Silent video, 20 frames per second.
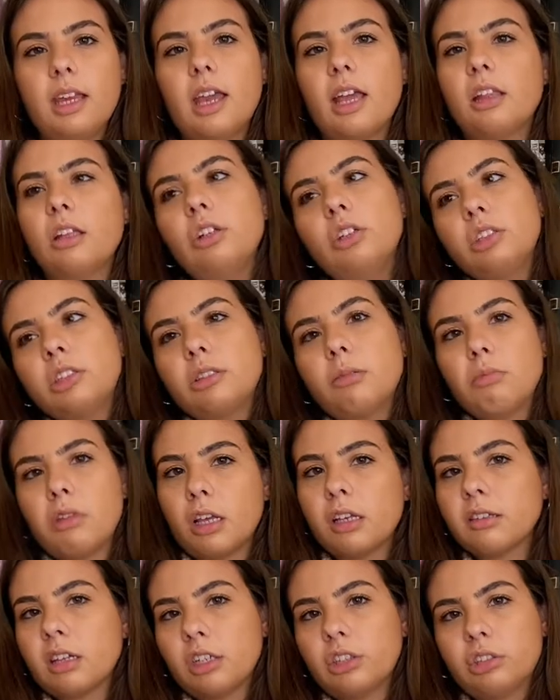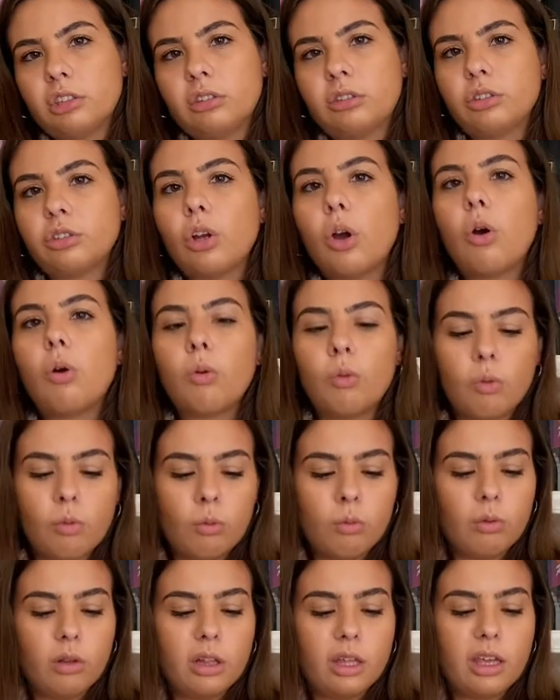And there's some things I just don't
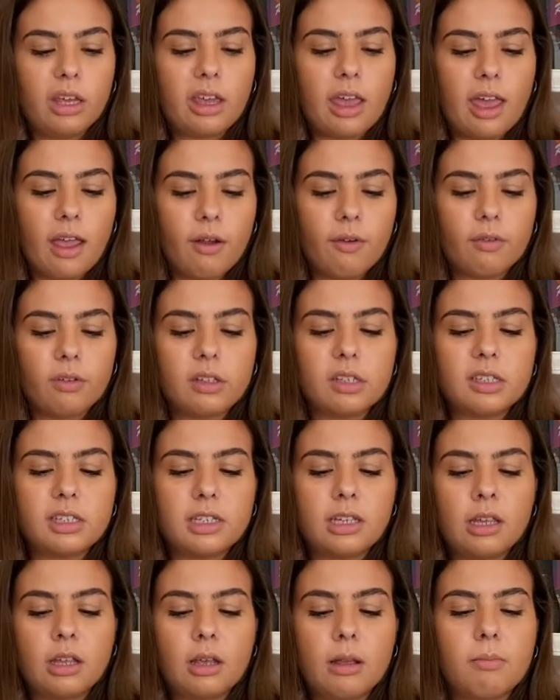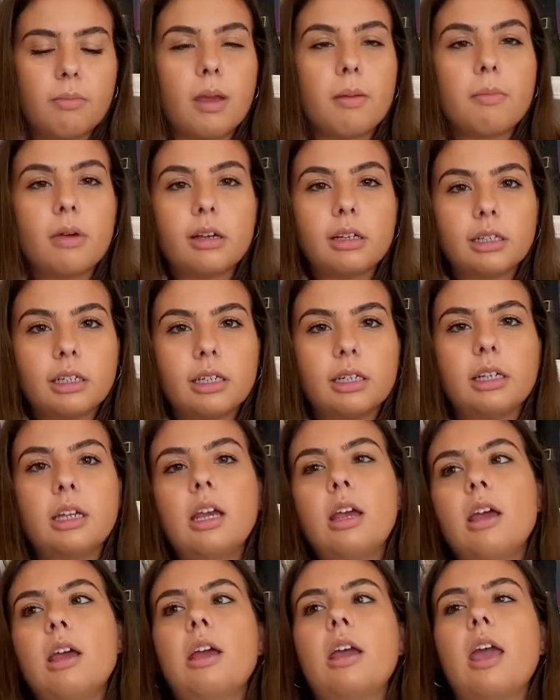really care to see in my manga,
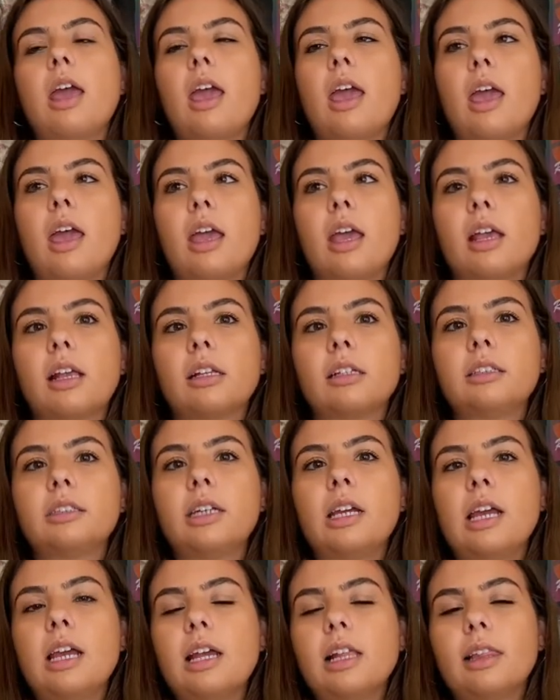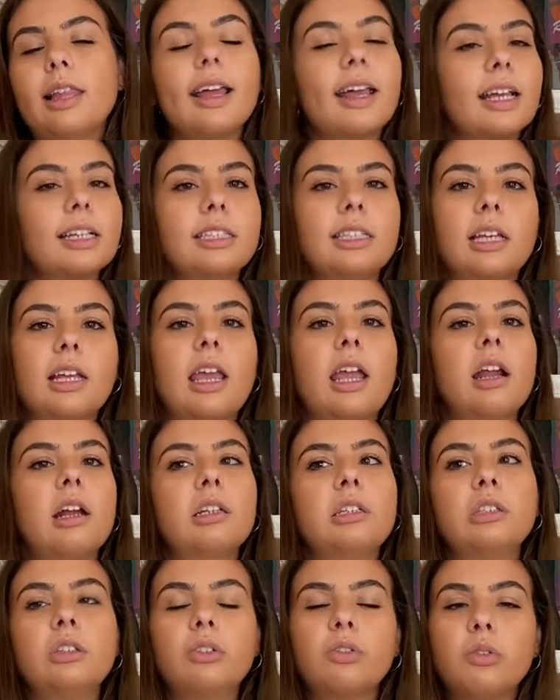and like I said,
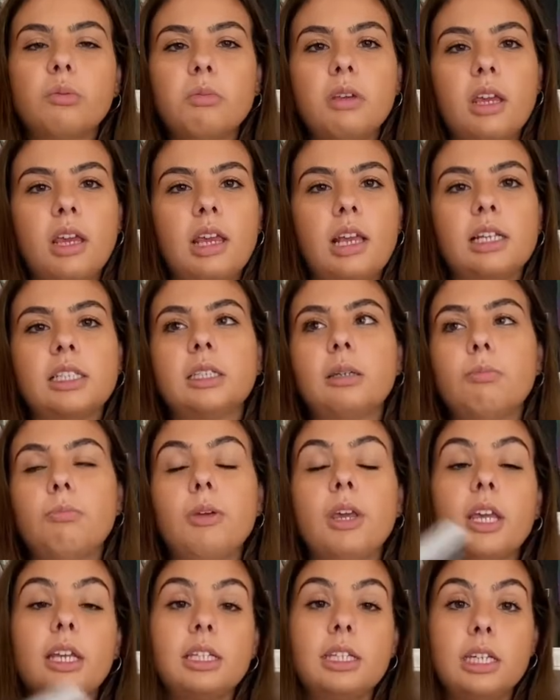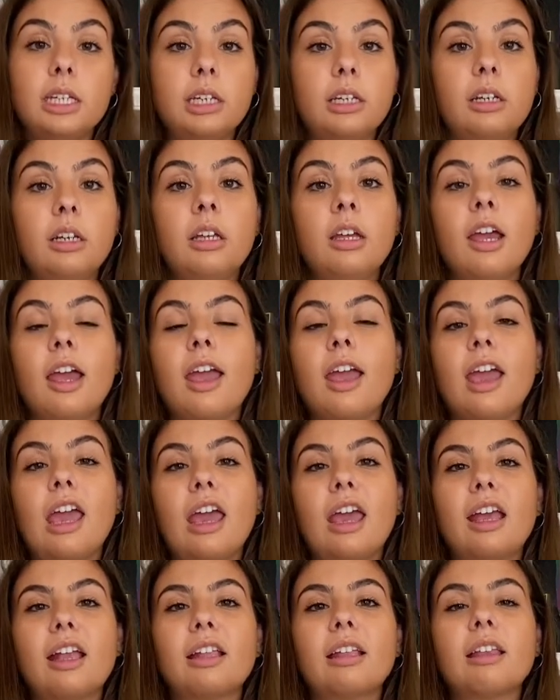characters for me is a big deal,
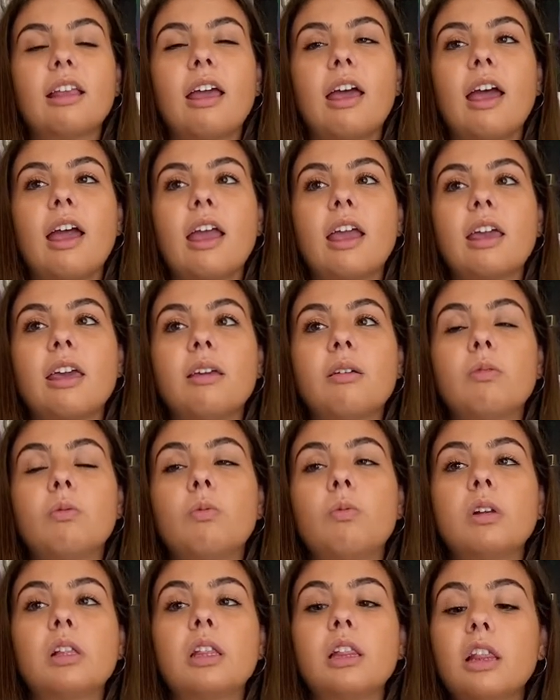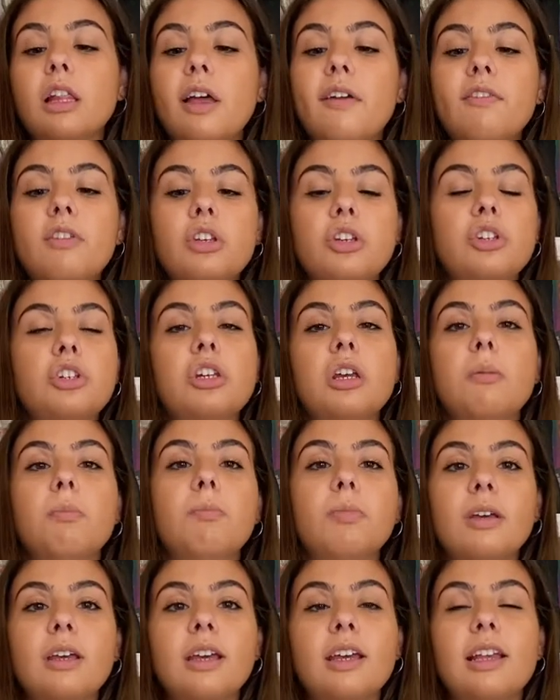and I would love to
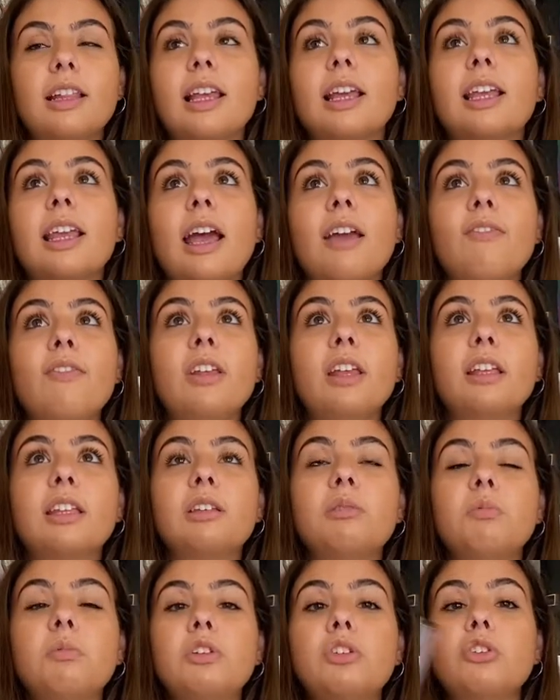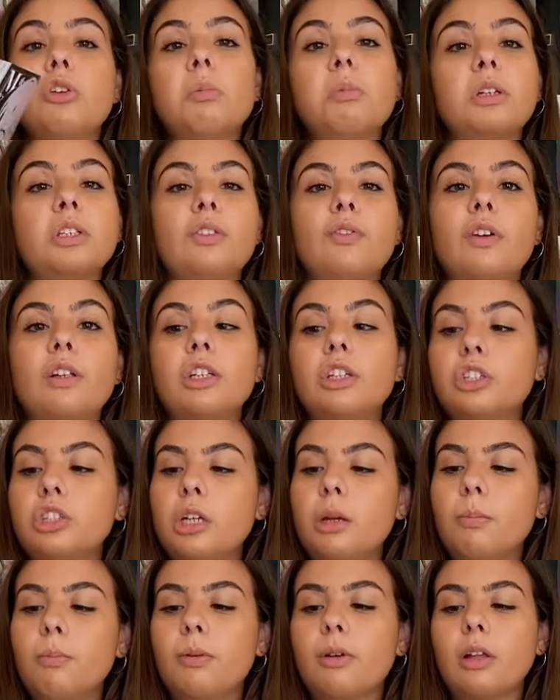ship, like, I feel like this would be so much fun to
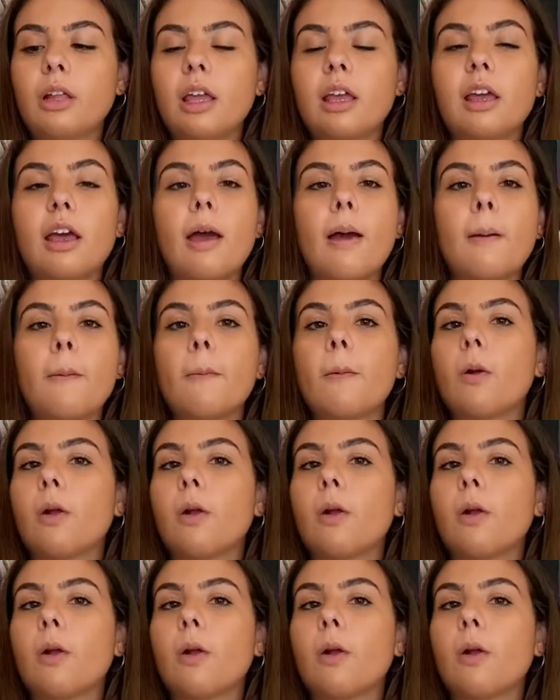ship, like, a